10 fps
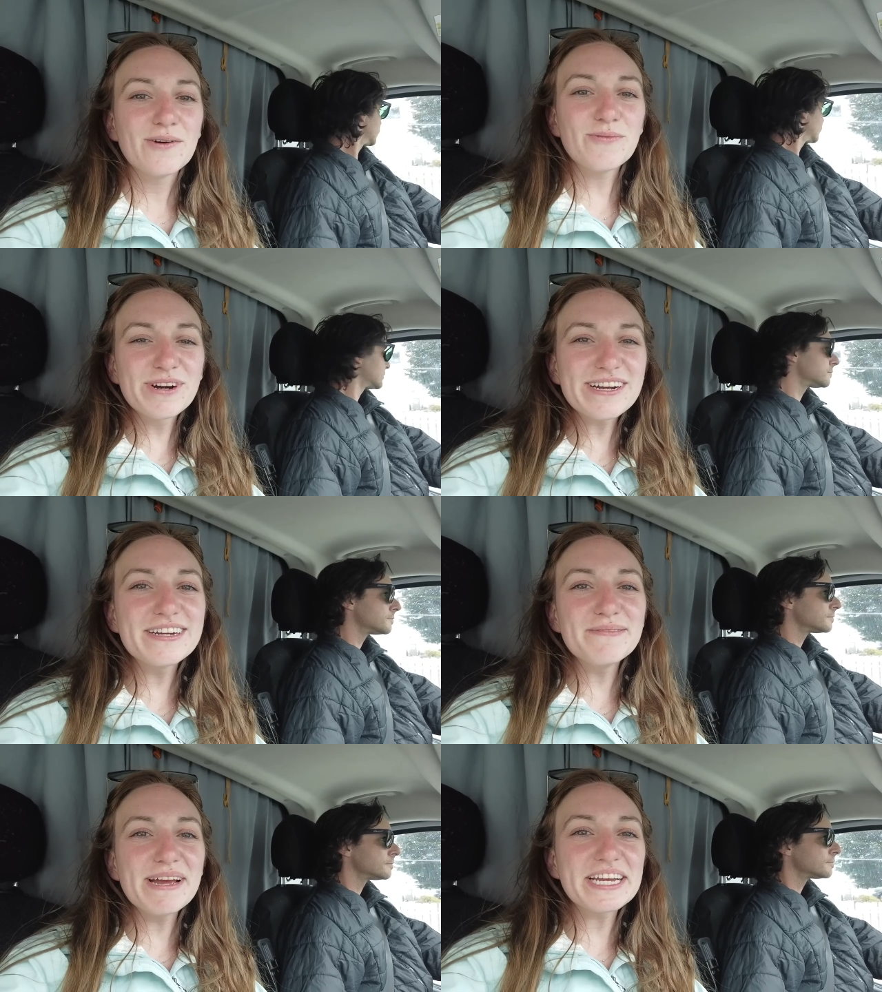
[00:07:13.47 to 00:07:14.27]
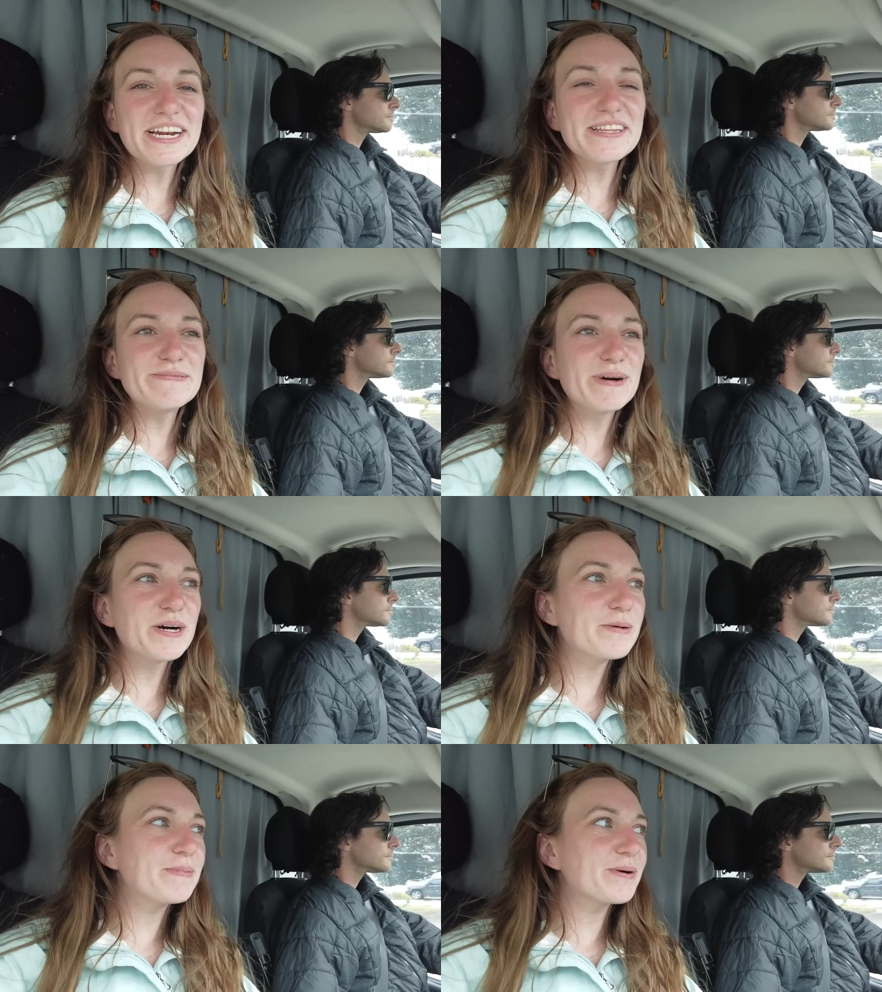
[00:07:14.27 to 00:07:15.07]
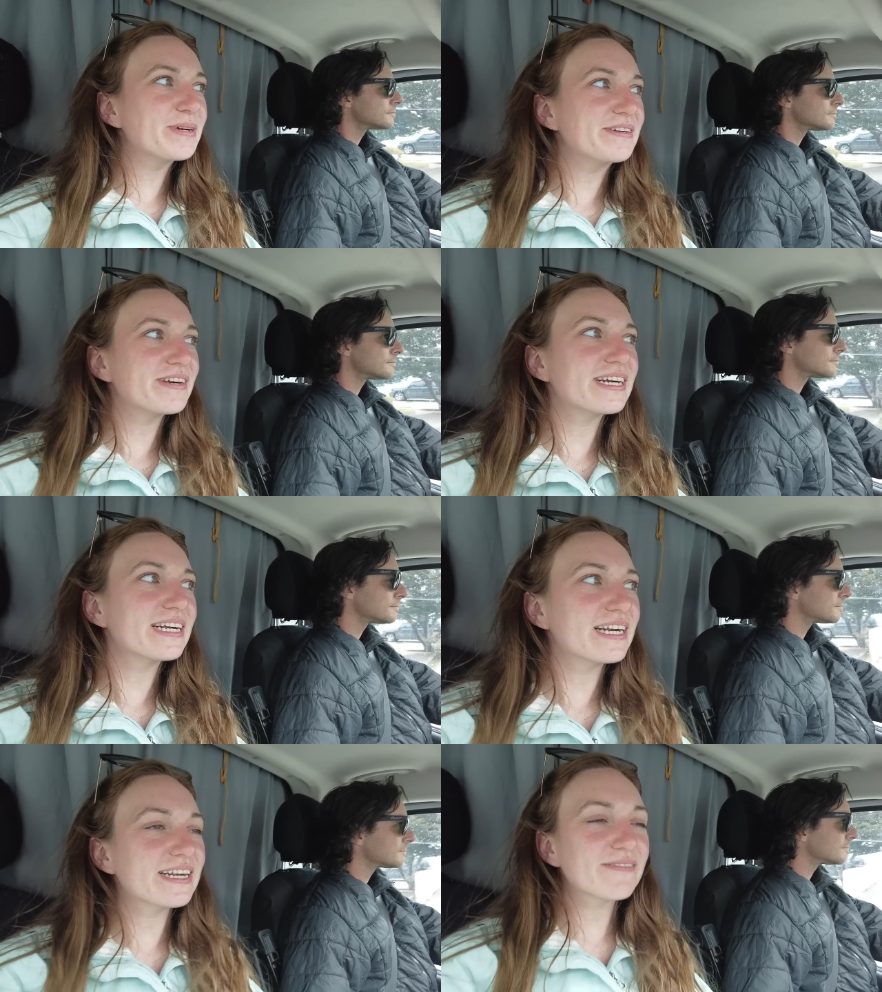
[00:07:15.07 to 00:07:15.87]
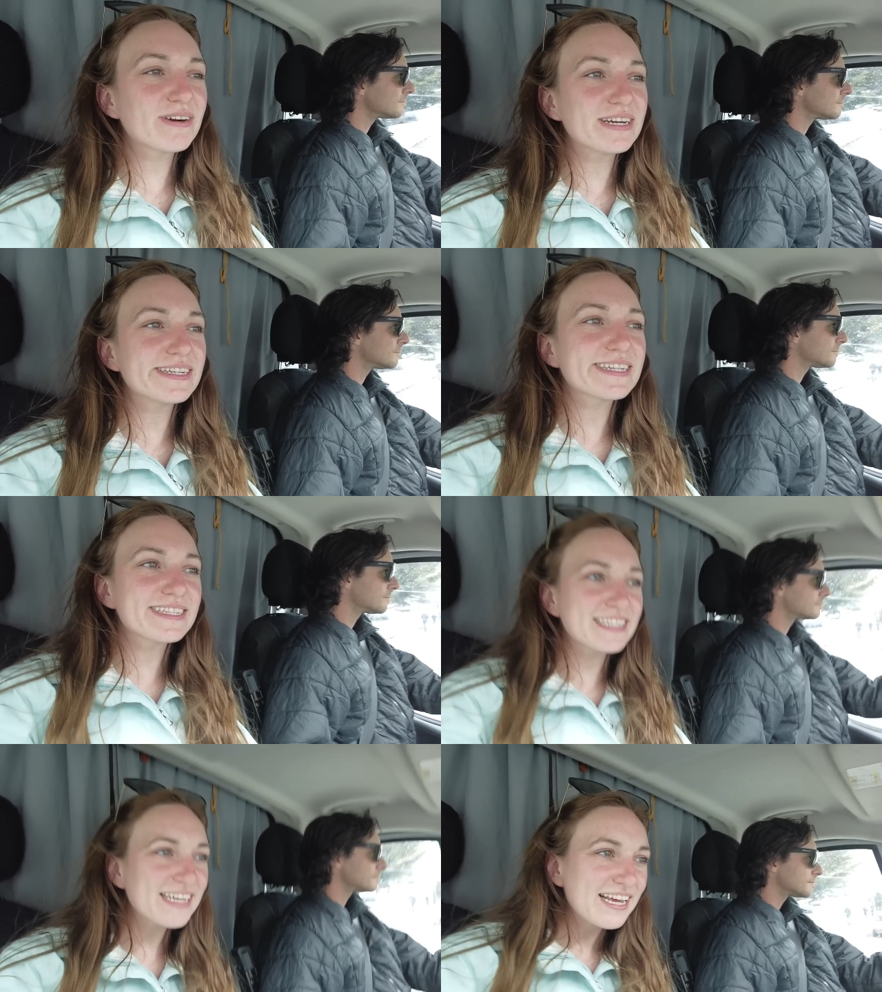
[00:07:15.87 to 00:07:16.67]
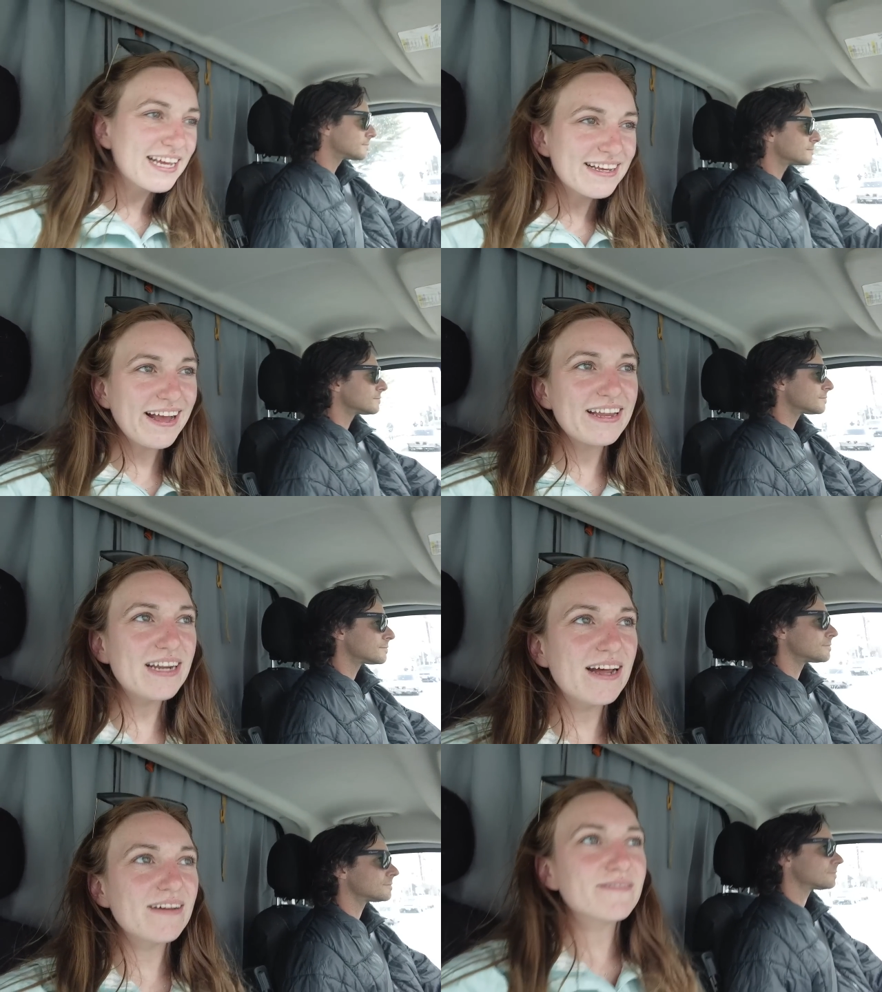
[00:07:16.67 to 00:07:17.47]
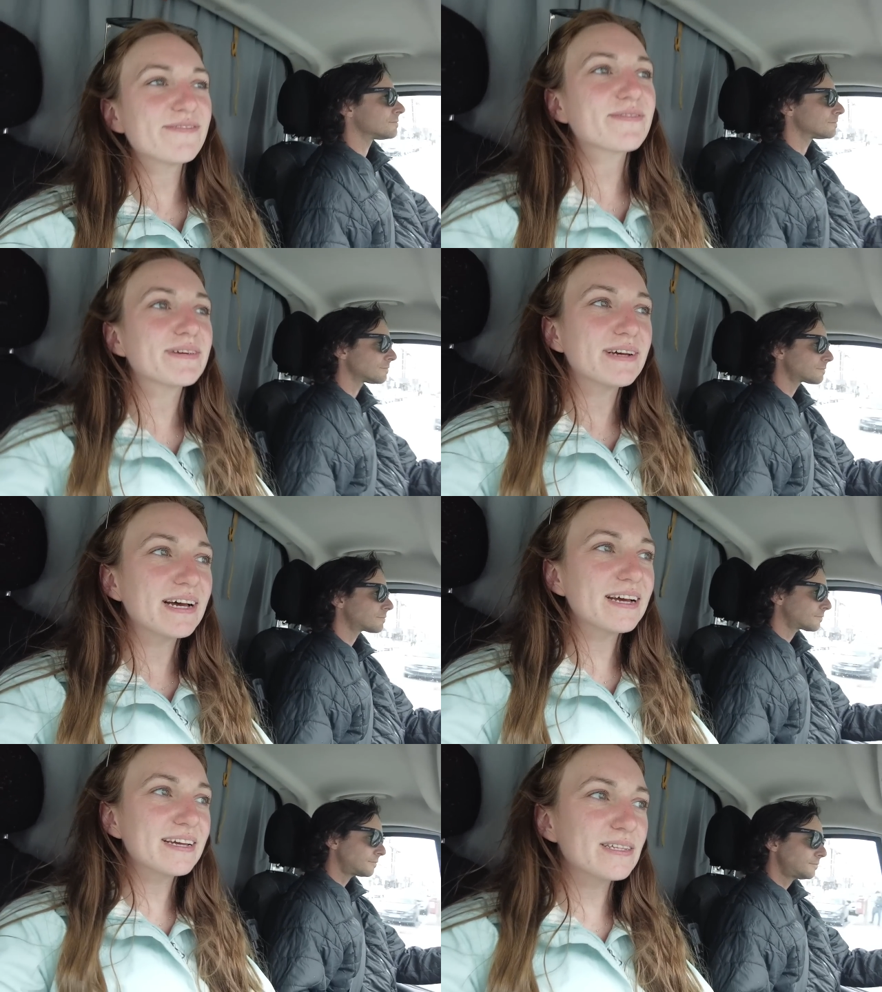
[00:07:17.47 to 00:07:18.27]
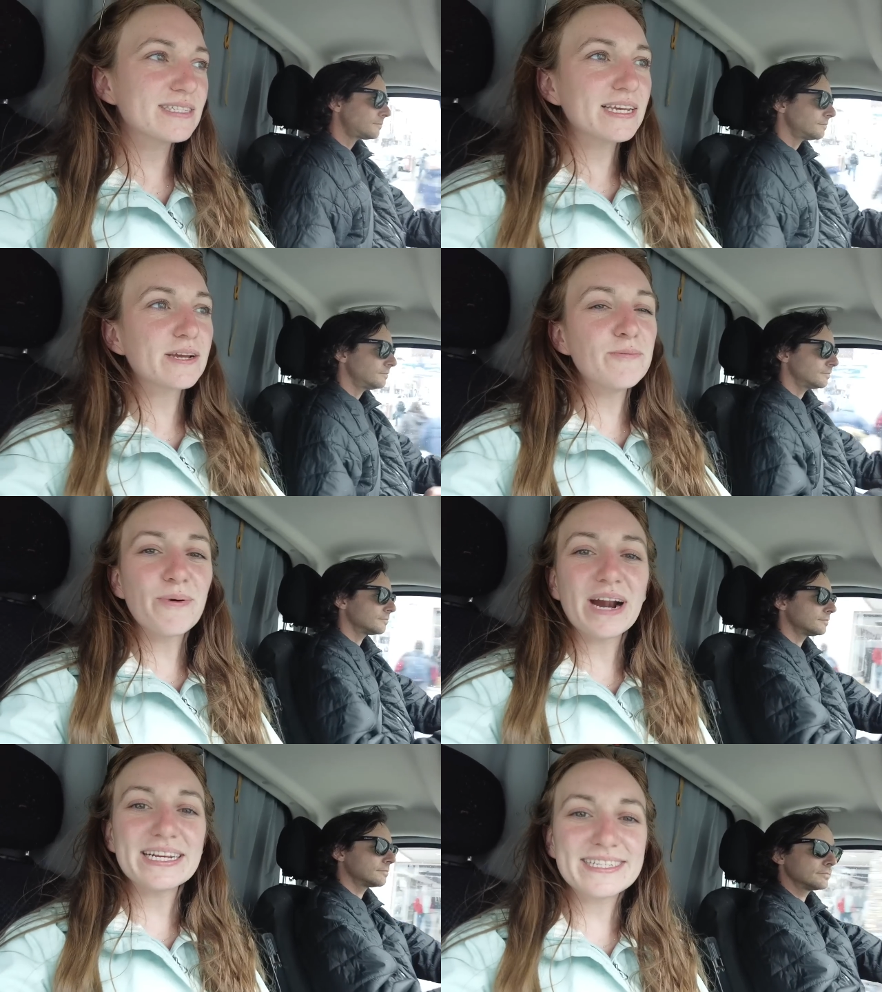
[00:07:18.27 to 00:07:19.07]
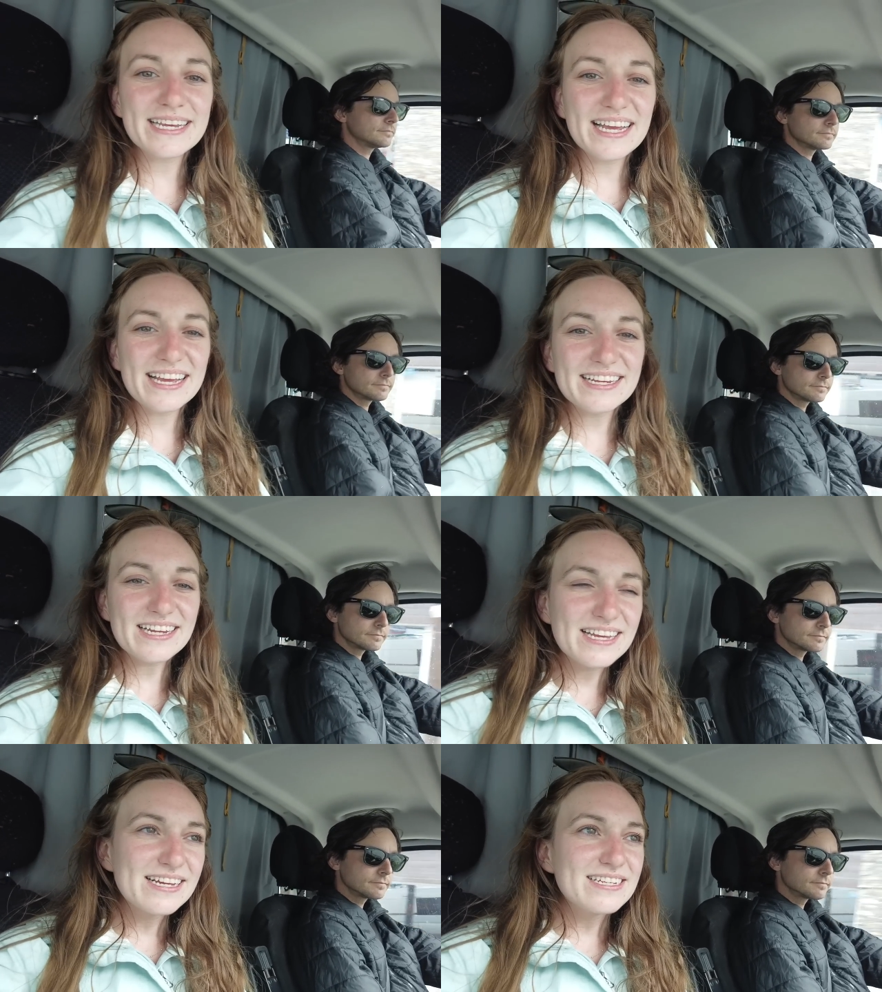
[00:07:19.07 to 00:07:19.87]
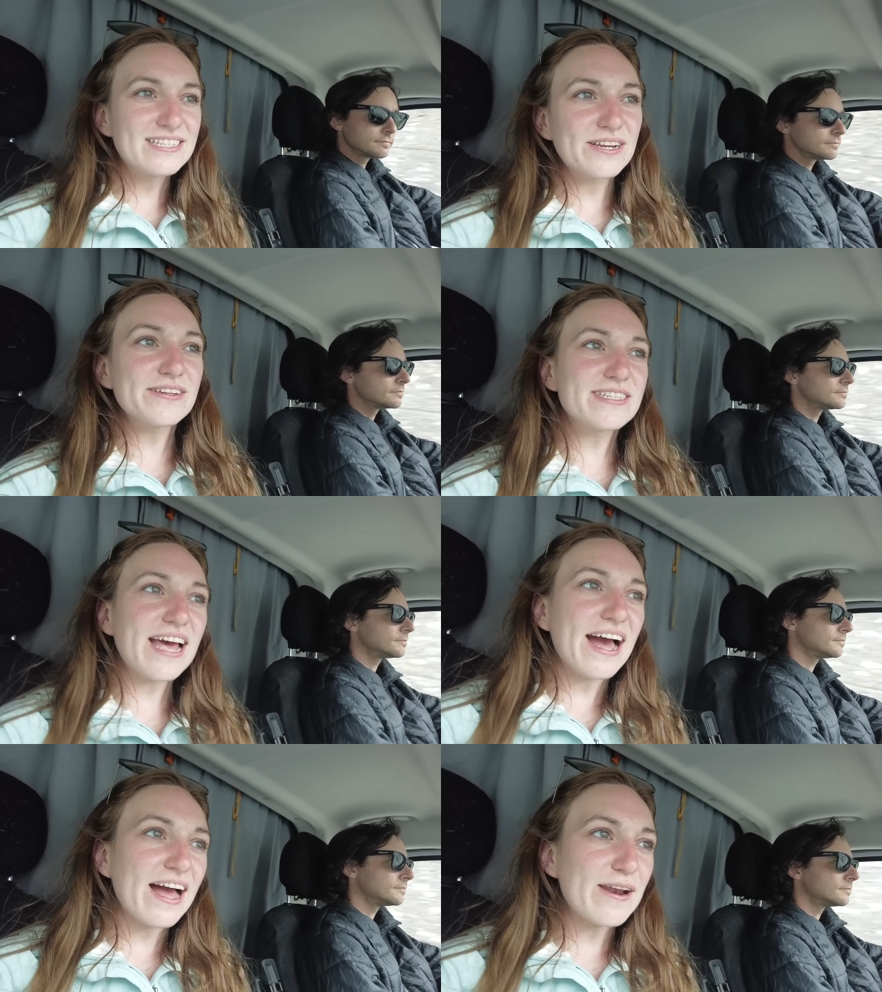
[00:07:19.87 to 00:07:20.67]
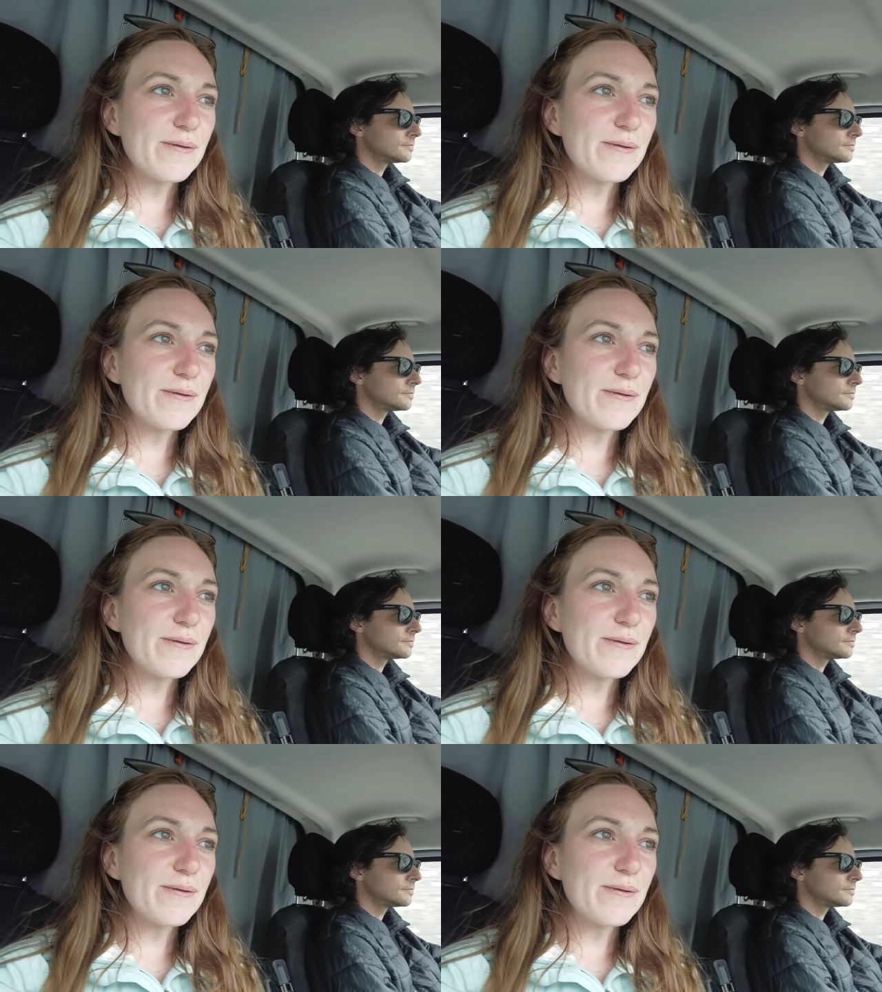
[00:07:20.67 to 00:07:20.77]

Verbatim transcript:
Speaker 1: We're gonna make it on the boat, but we were we're just kind of decompressing, still sad